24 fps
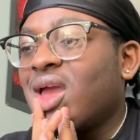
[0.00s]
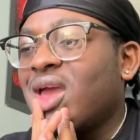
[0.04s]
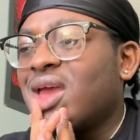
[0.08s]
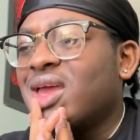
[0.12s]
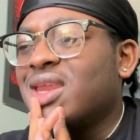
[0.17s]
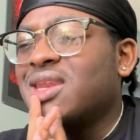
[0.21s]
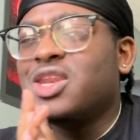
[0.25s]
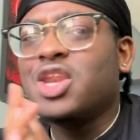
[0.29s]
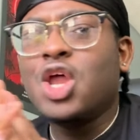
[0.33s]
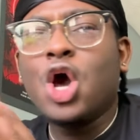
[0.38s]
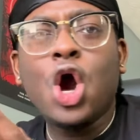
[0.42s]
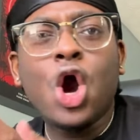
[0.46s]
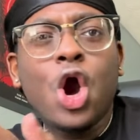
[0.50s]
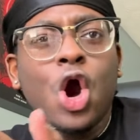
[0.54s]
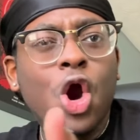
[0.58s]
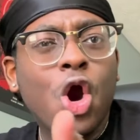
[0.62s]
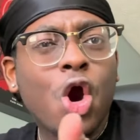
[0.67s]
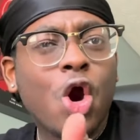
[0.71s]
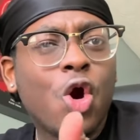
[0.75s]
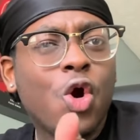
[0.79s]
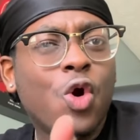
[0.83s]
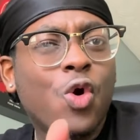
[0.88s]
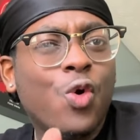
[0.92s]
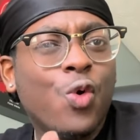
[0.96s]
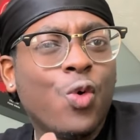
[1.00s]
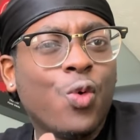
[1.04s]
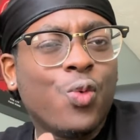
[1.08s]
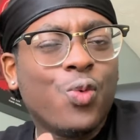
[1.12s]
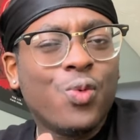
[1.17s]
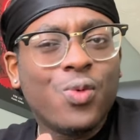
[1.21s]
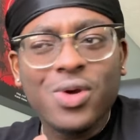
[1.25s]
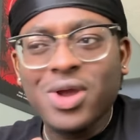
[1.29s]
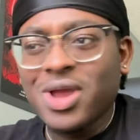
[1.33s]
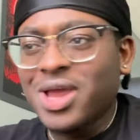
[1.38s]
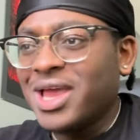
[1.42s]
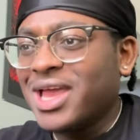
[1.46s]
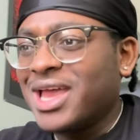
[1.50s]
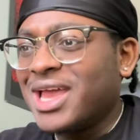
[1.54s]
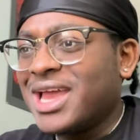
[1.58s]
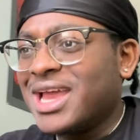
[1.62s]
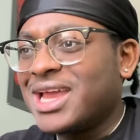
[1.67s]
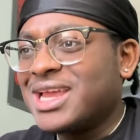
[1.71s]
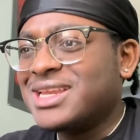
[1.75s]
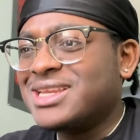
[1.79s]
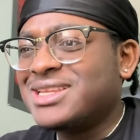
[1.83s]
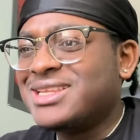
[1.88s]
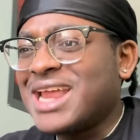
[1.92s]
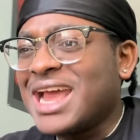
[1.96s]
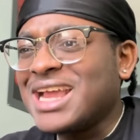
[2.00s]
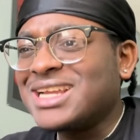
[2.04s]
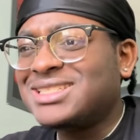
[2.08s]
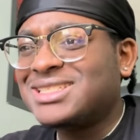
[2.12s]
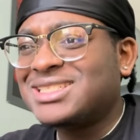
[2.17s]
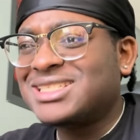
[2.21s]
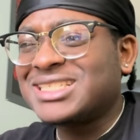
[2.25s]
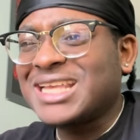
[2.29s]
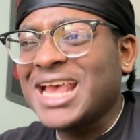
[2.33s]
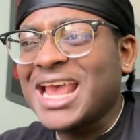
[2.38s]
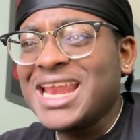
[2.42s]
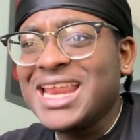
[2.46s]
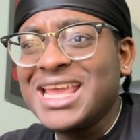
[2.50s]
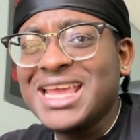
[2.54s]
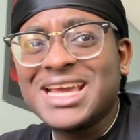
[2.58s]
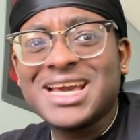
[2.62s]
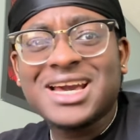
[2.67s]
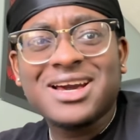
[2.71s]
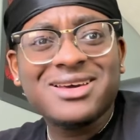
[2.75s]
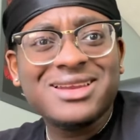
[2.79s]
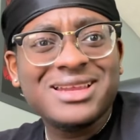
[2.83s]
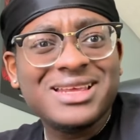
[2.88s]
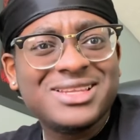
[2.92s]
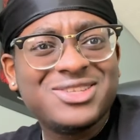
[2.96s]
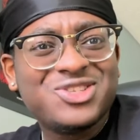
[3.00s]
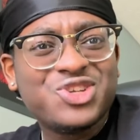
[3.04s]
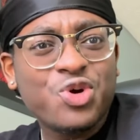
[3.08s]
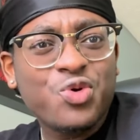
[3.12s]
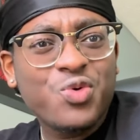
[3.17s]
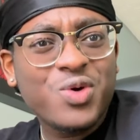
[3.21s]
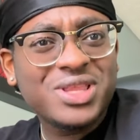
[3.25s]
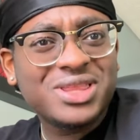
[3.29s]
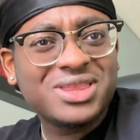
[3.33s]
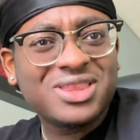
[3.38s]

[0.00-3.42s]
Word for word: No! They said he couldn't do it,